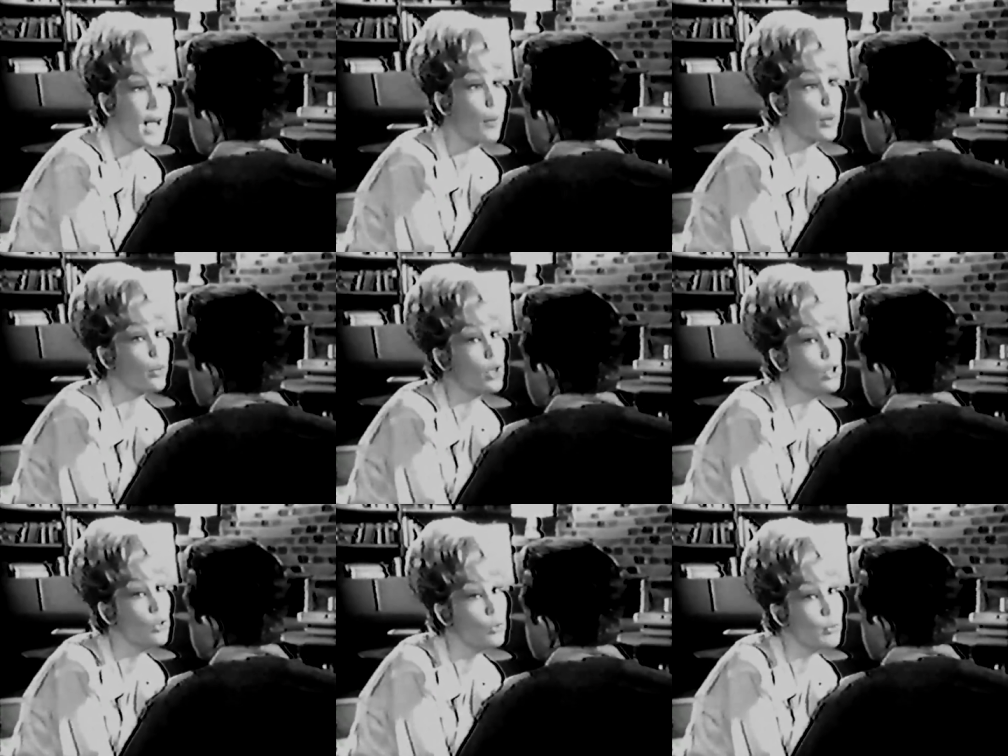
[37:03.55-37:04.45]
I want to
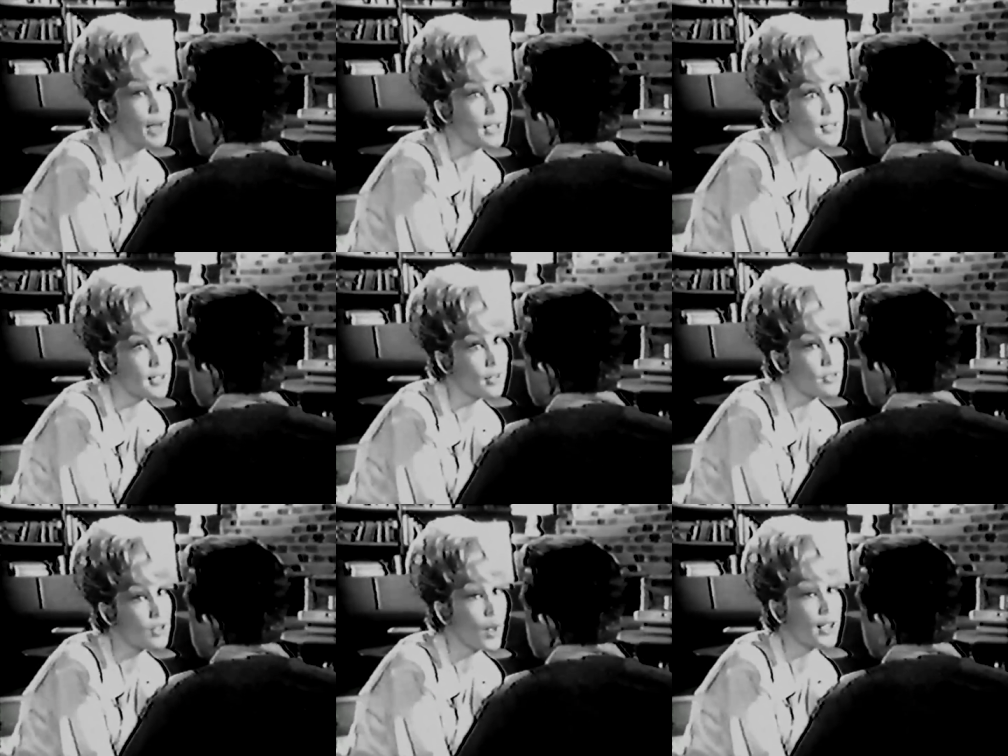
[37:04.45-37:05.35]
renew
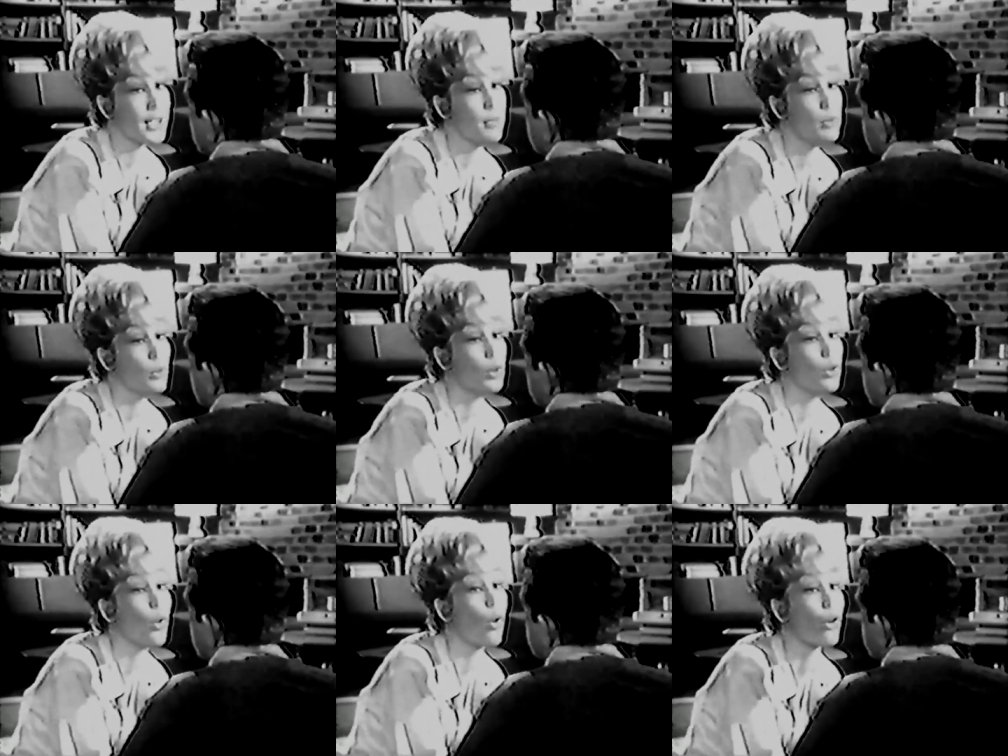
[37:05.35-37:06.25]
myself, so I'll keep you
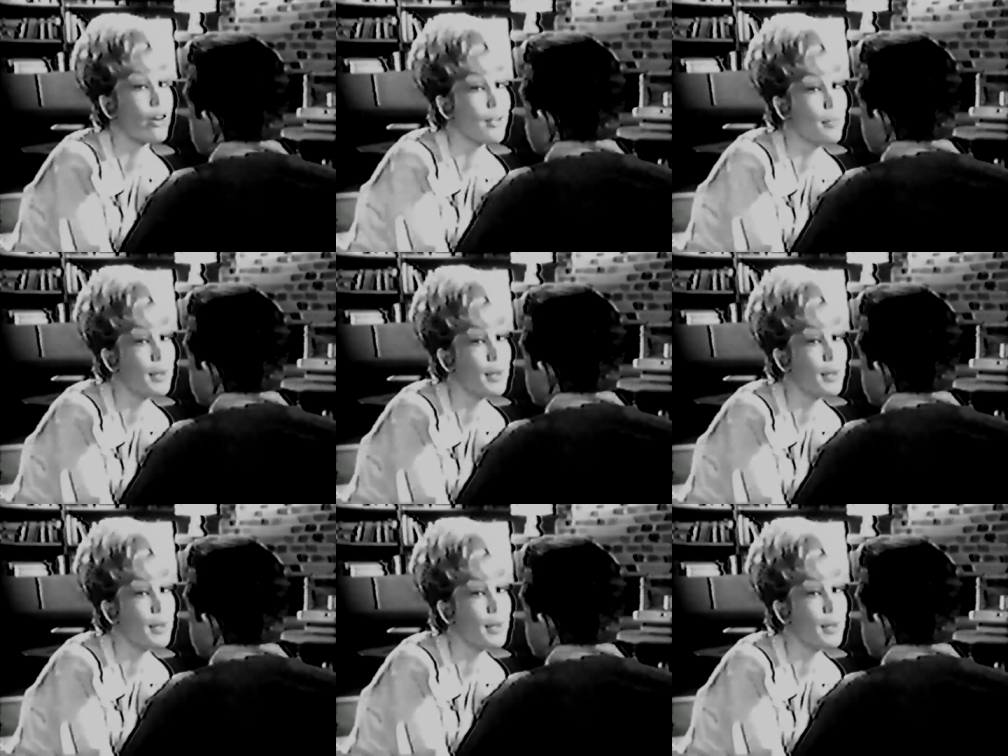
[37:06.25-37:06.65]
adoring